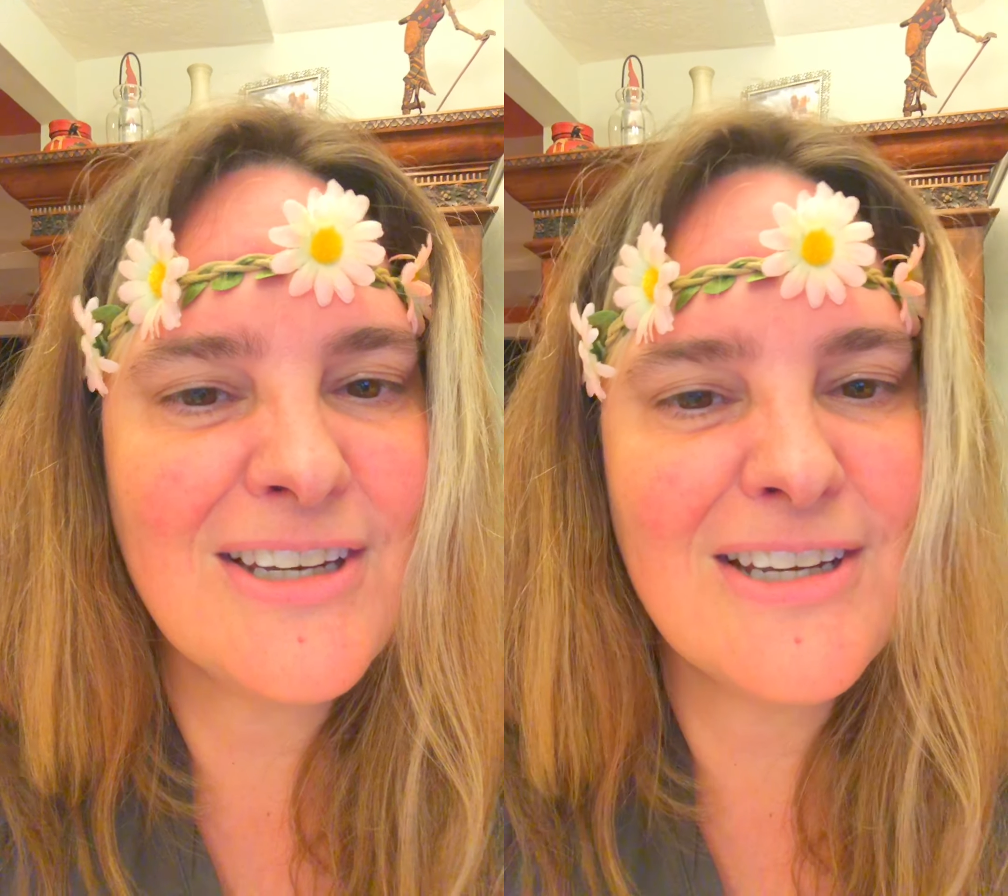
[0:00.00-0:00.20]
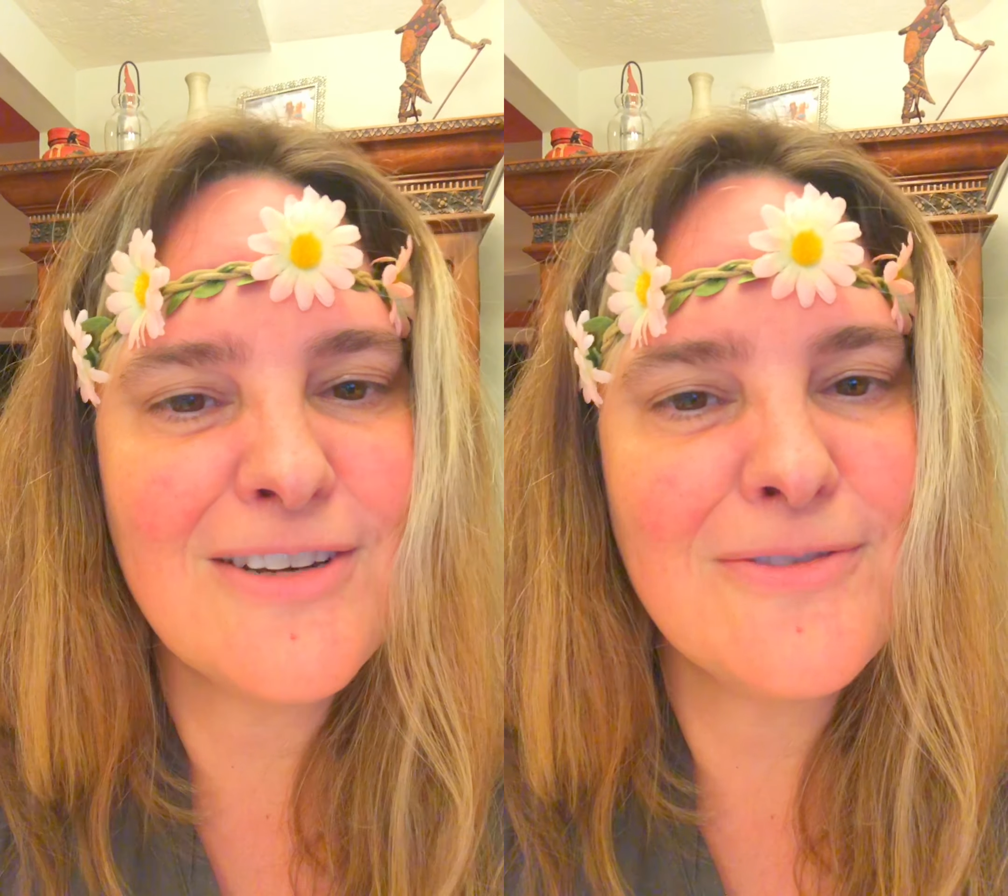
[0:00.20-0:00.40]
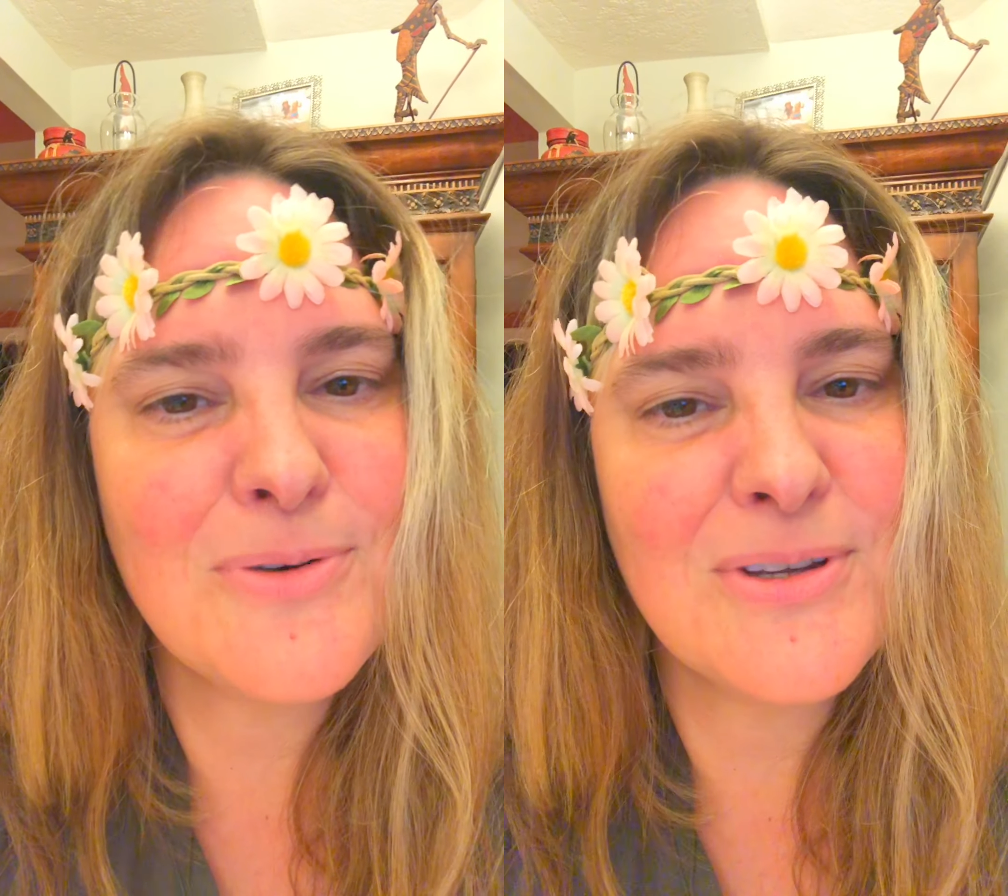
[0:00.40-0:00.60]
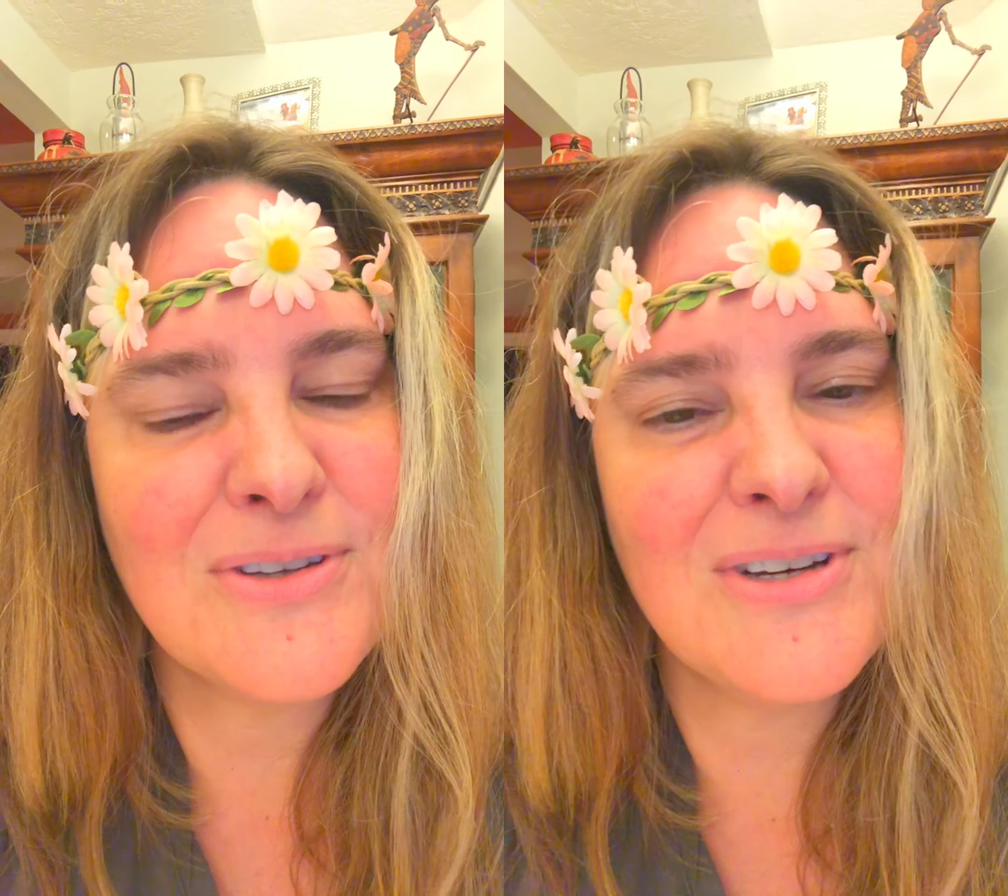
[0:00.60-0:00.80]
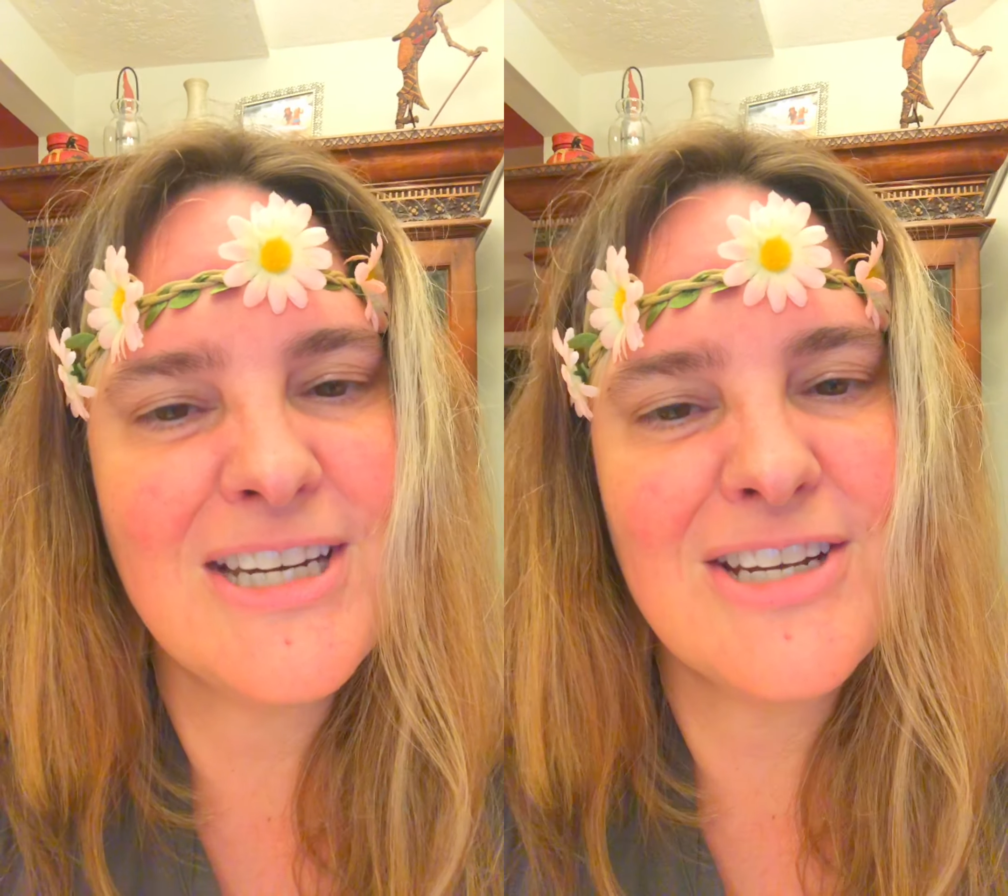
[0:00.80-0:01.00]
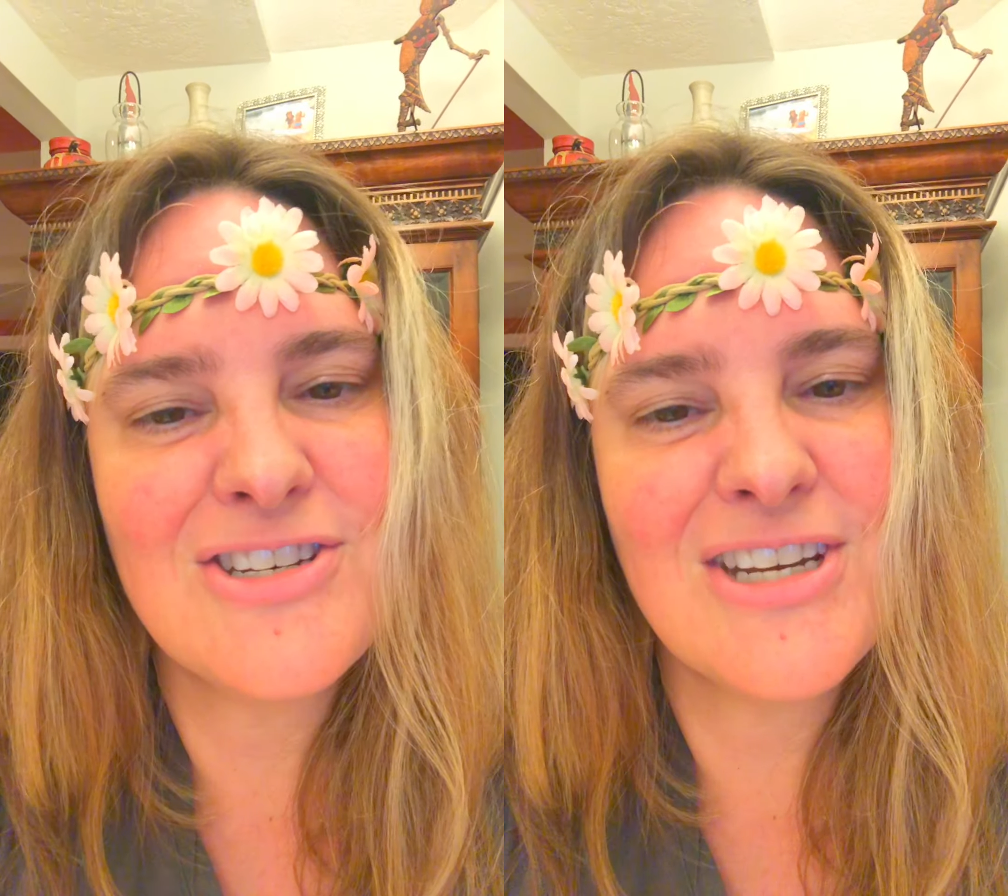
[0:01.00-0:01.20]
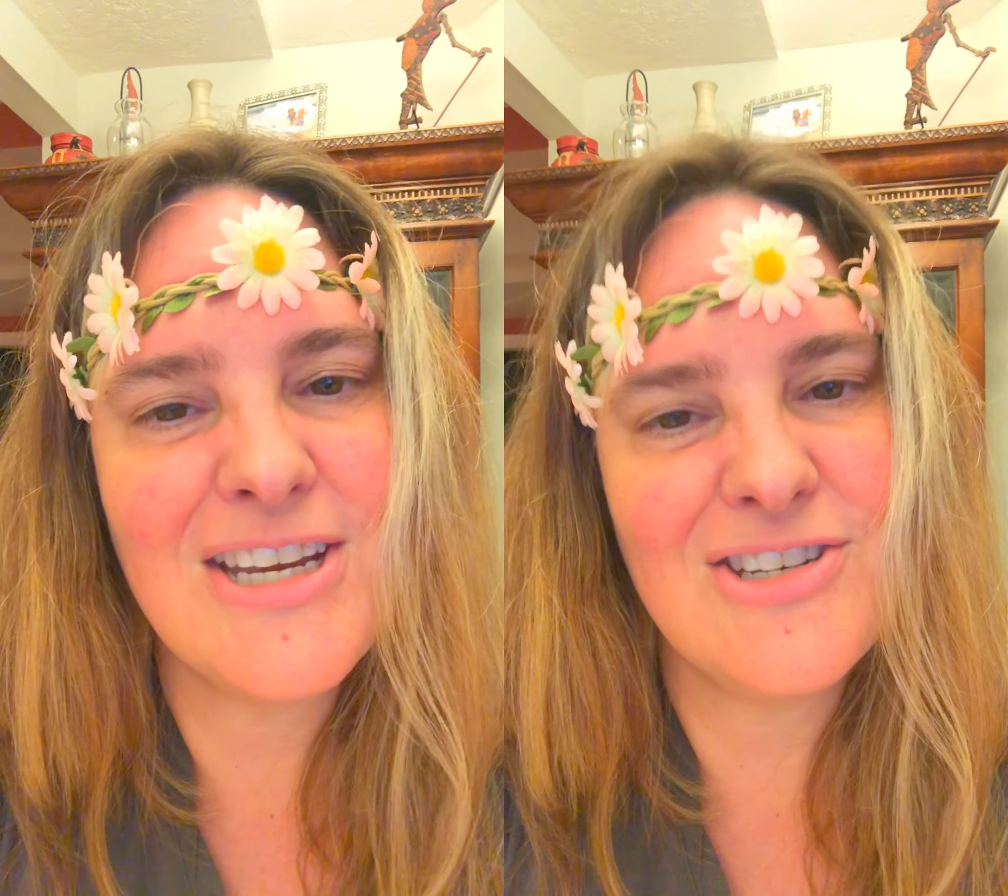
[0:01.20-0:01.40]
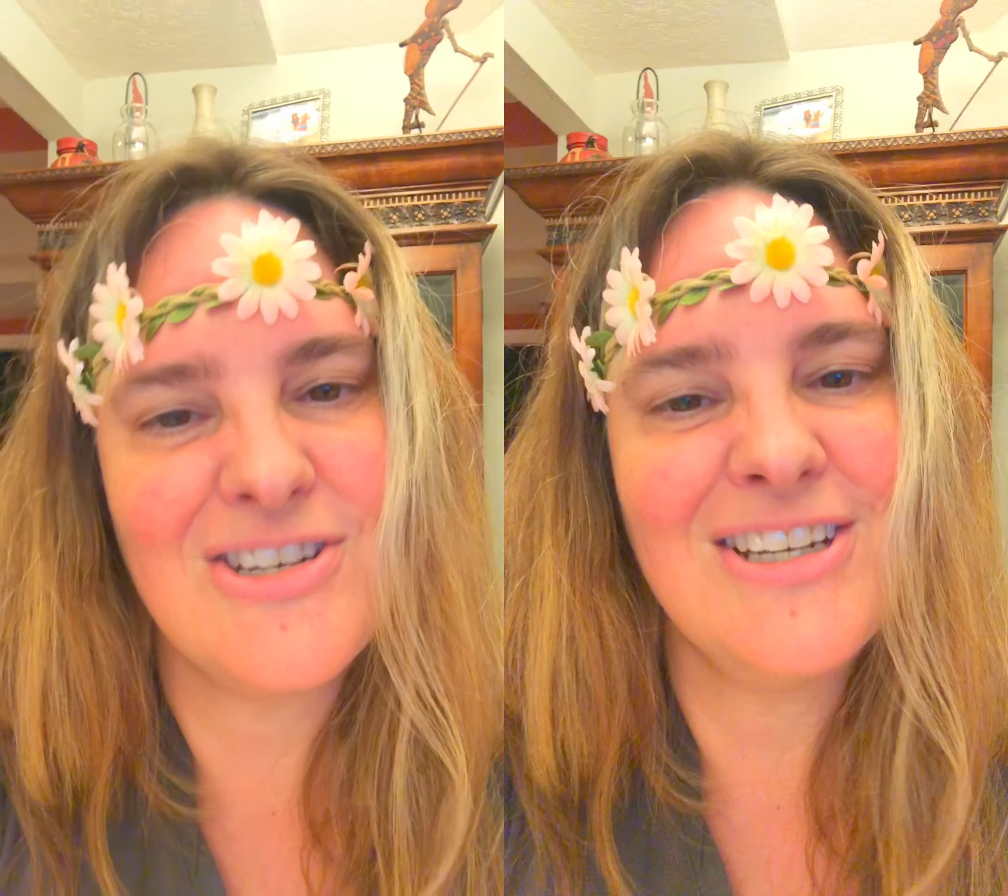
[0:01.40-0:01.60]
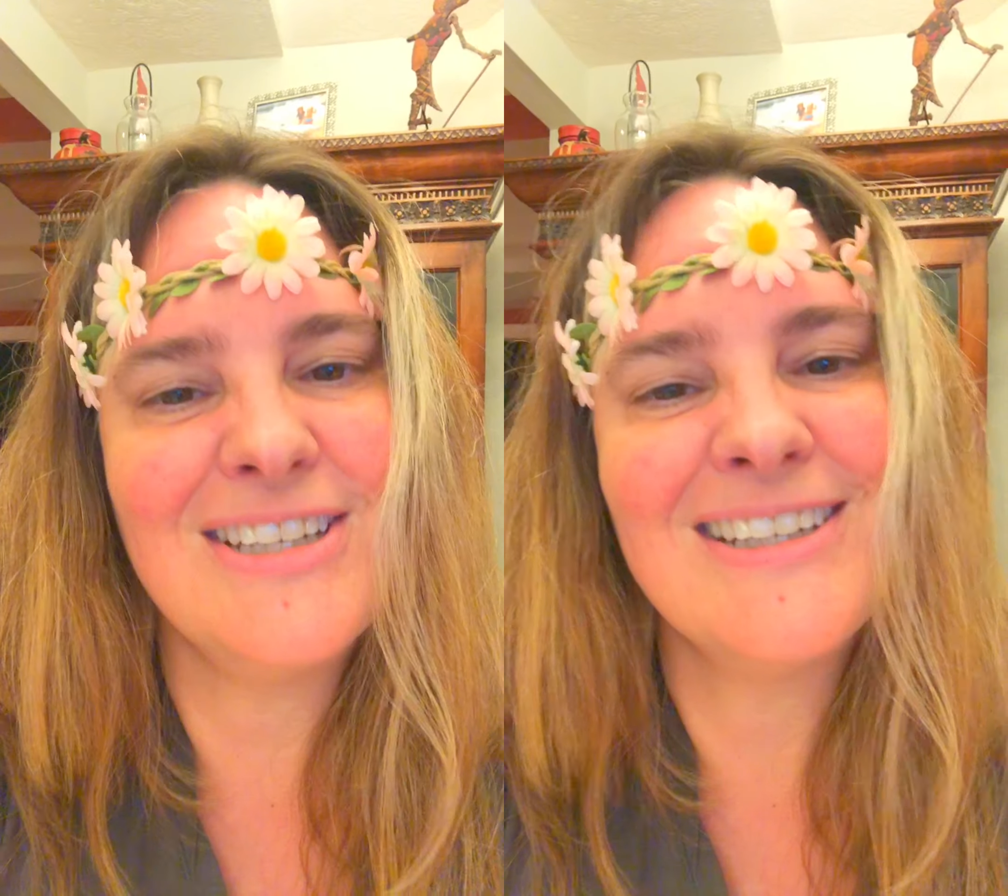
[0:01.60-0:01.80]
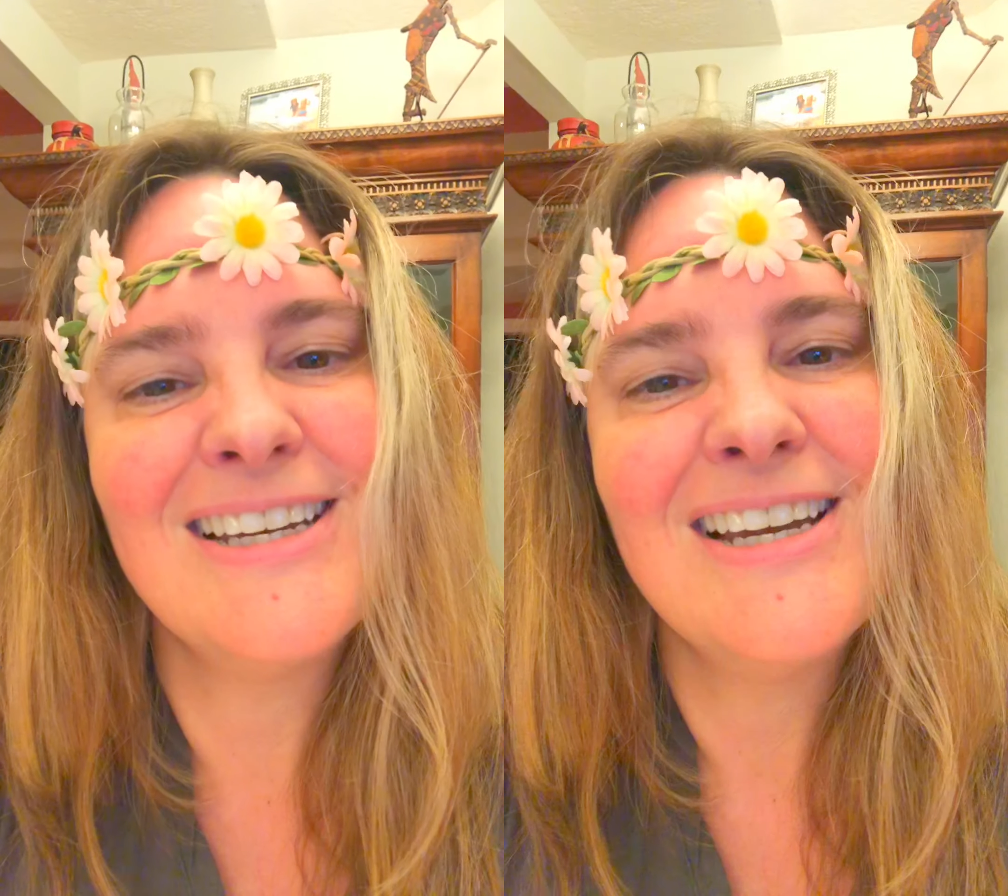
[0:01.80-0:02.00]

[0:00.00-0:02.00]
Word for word: and had a fourth grade education.